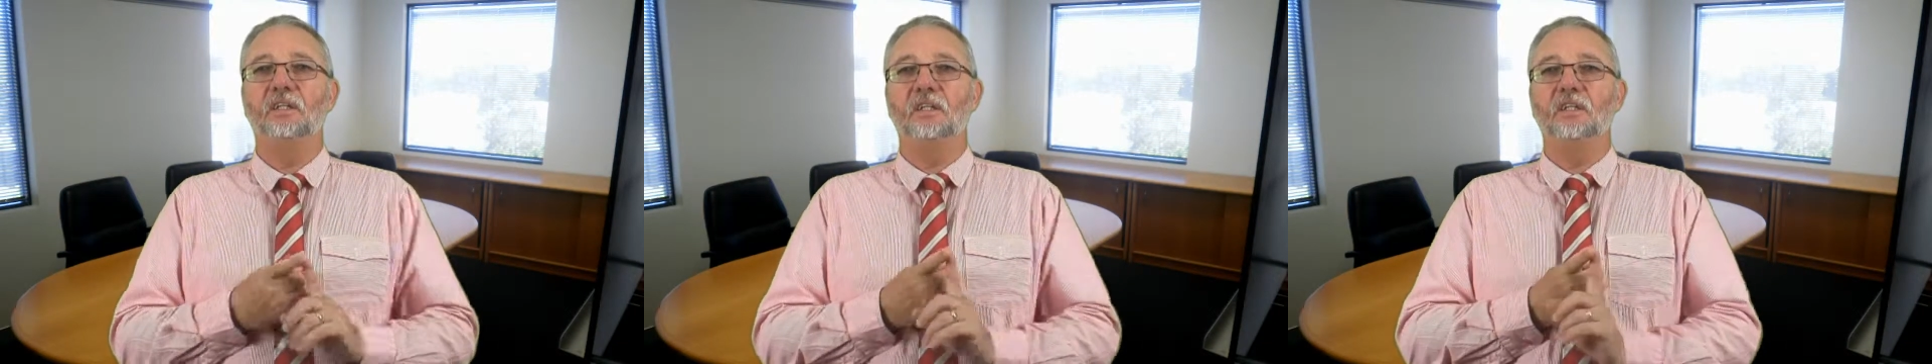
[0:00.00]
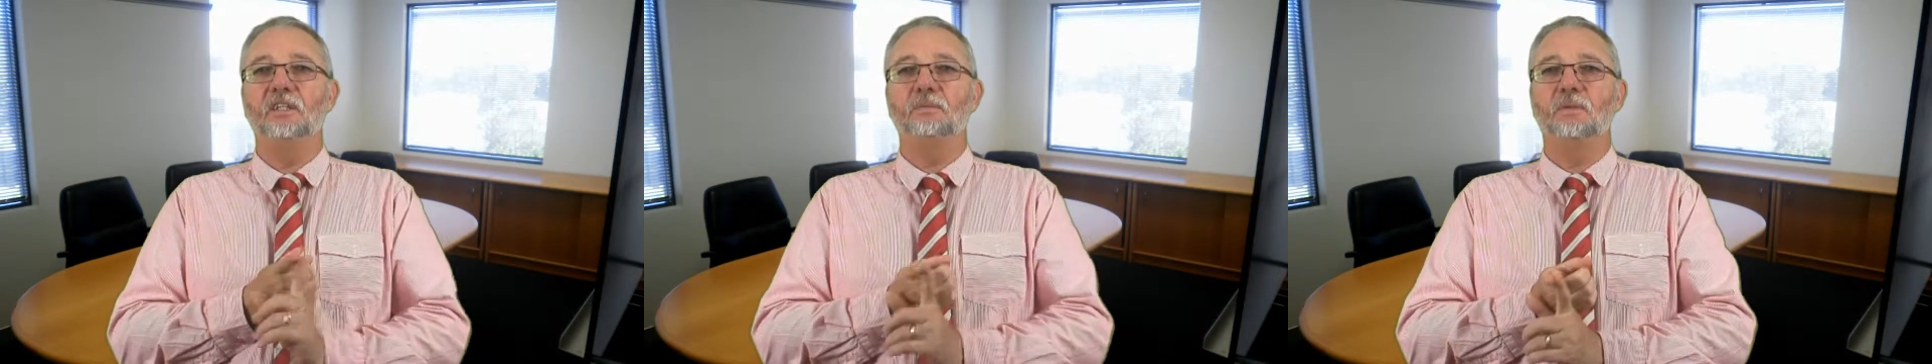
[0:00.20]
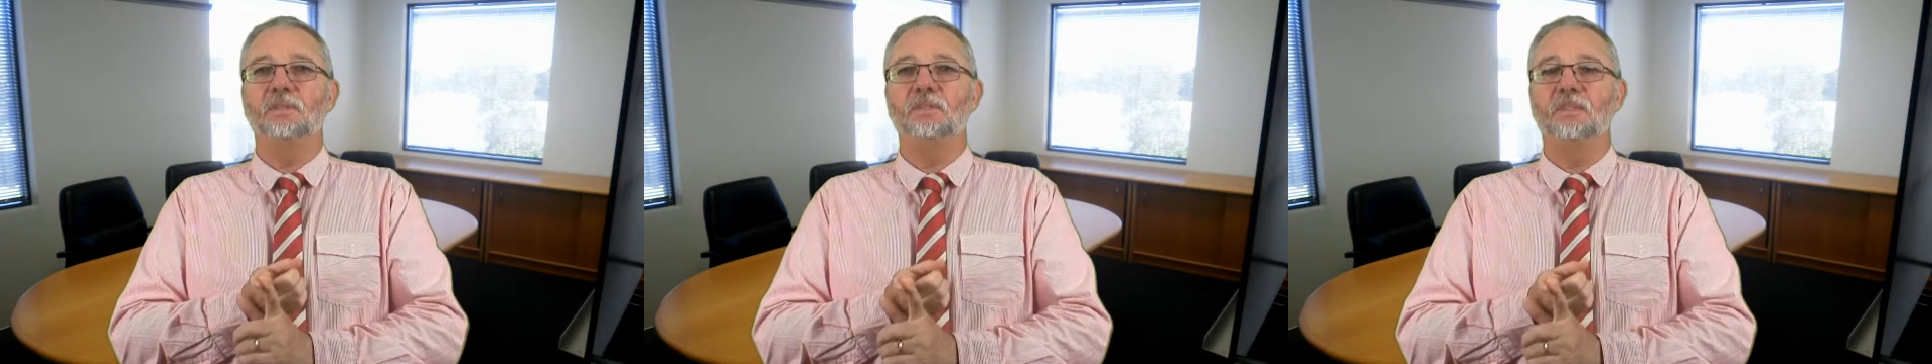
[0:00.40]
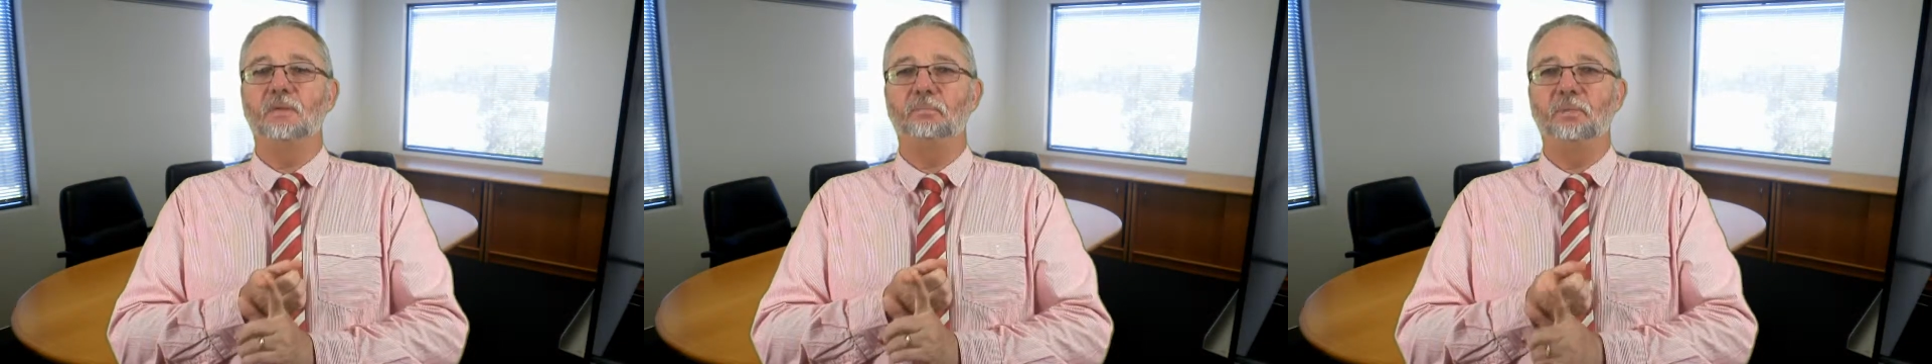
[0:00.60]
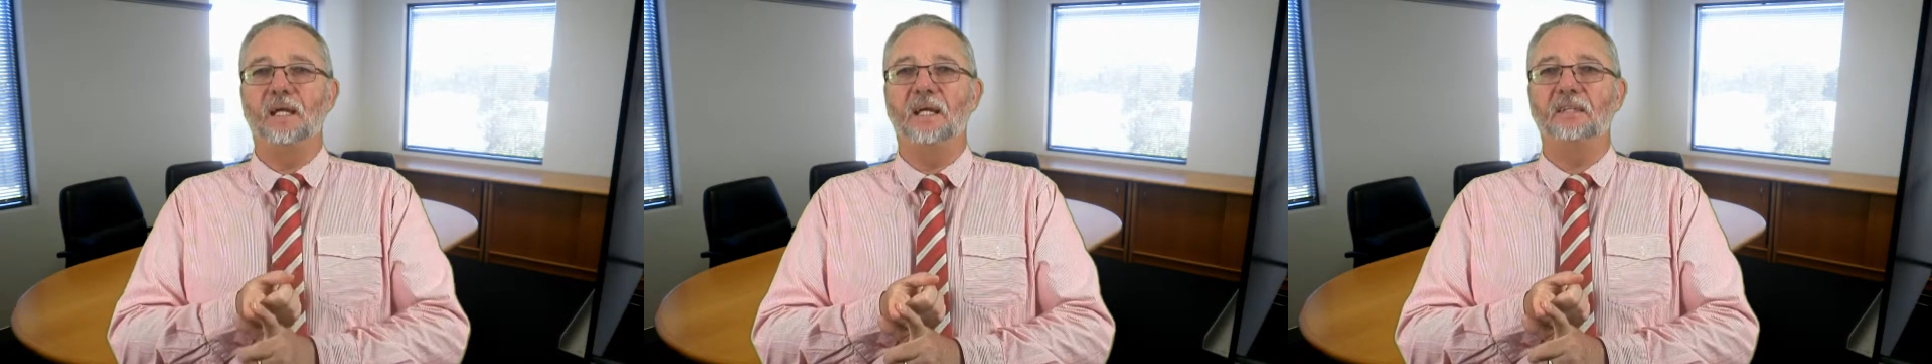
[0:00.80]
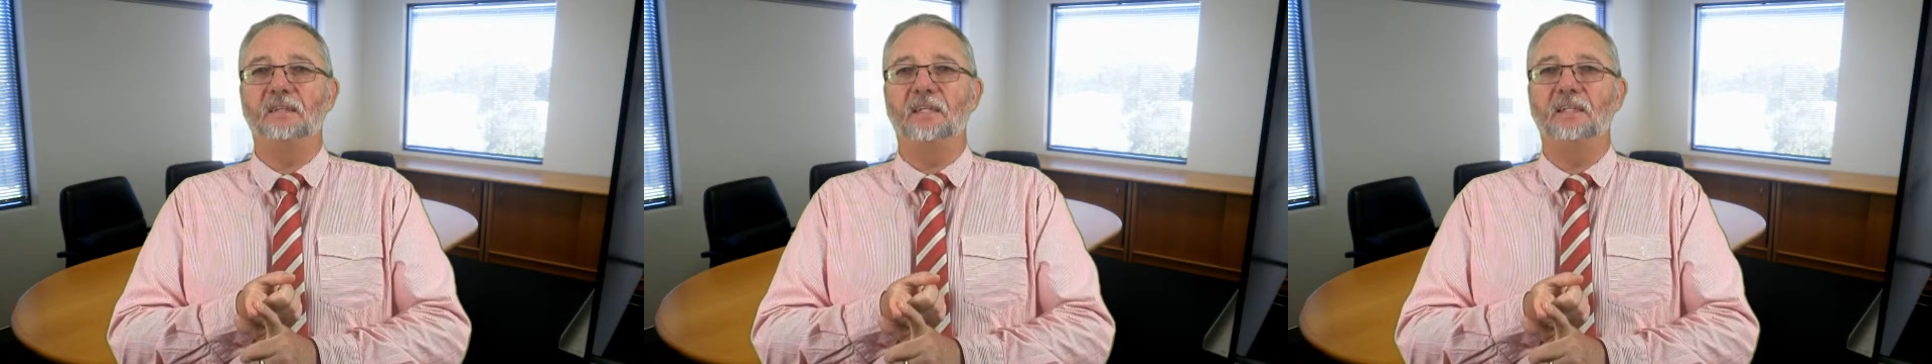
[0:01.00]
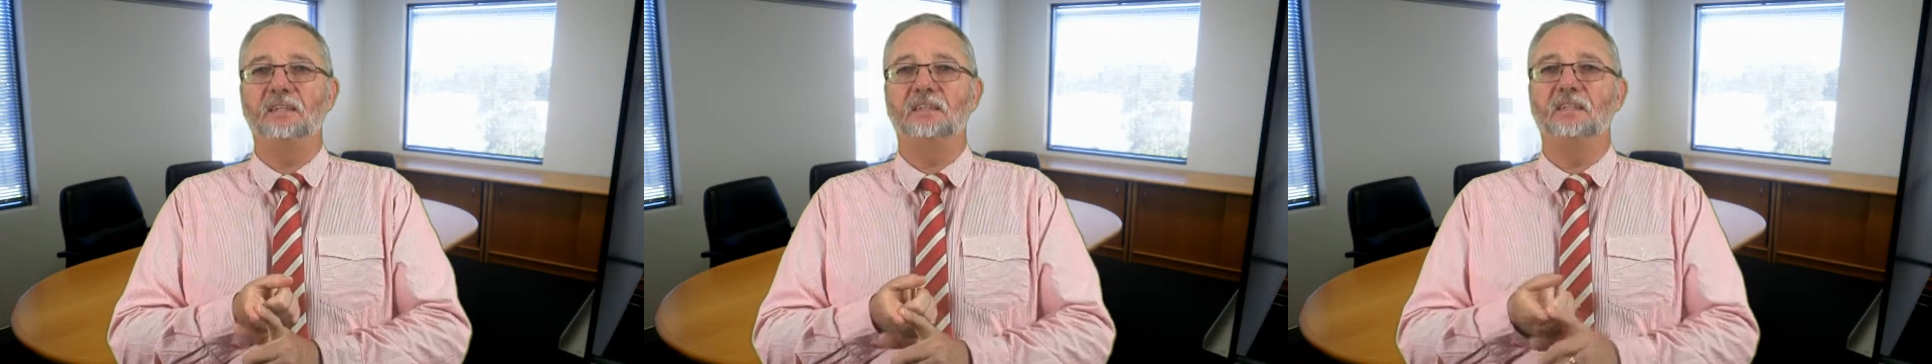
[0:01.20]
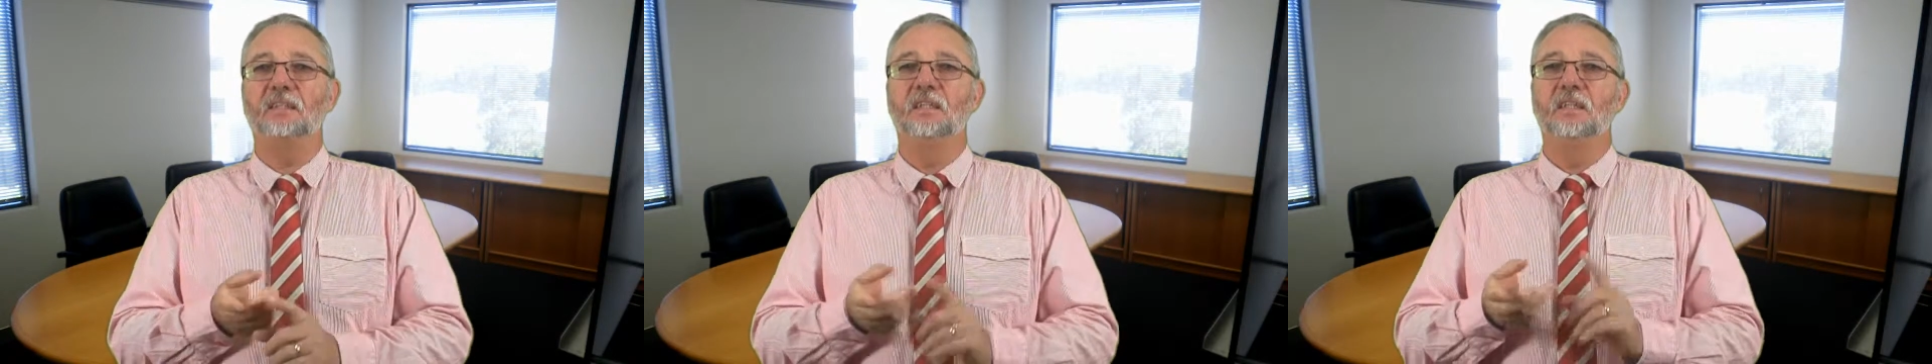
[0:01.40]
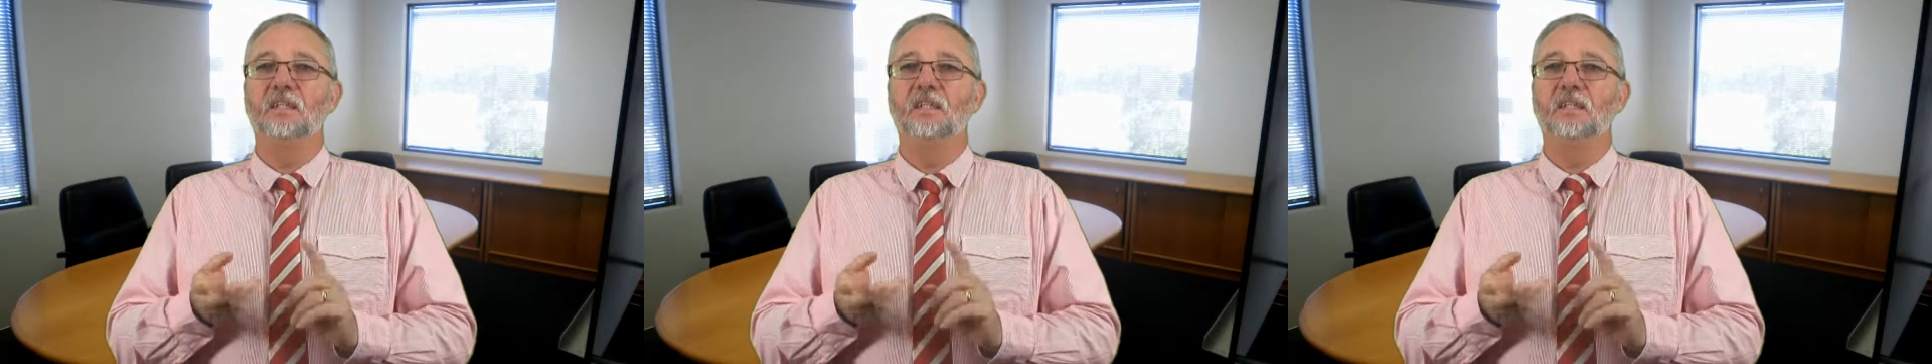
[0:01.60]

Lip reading: those ones that are bad debts,